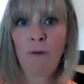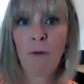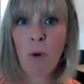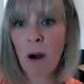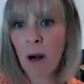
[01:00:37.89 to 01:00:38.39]

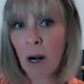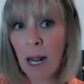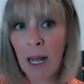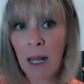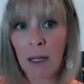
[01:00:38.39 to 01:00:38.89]
For
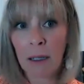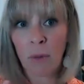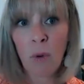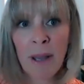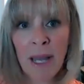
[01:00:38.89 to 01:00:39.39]
a
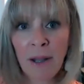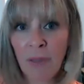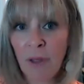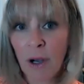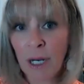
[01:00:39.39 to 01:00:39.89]
woman,
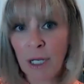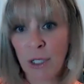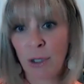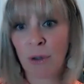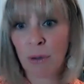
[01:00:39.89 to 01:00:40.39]
they're going to
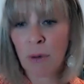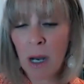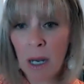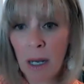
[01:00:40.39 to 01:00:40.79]
do